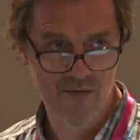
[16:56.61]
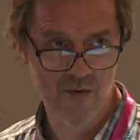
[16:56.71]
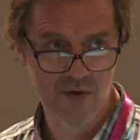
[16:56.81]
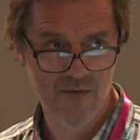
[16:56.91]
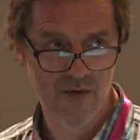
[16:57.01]

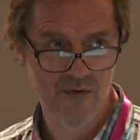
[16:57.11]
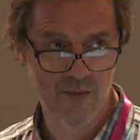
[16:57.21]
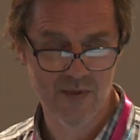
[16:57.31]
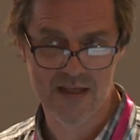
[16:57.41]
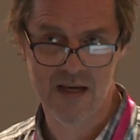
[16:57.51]
40,
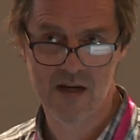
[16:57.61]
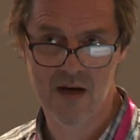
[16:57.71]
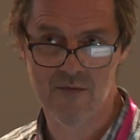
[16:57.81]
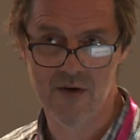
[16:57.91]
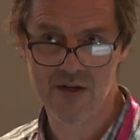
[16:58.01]
50%
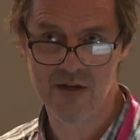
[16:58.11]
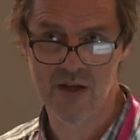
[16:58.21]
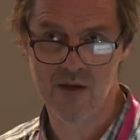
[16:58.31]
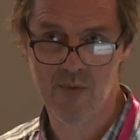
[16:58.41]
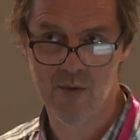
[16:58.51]
coverage
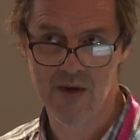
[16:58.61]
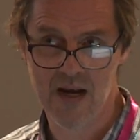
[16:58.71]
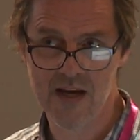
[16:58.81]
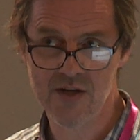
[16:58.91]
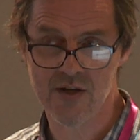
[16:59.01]
in the
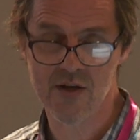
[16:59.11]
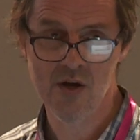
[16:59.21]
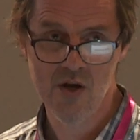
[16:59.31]
population,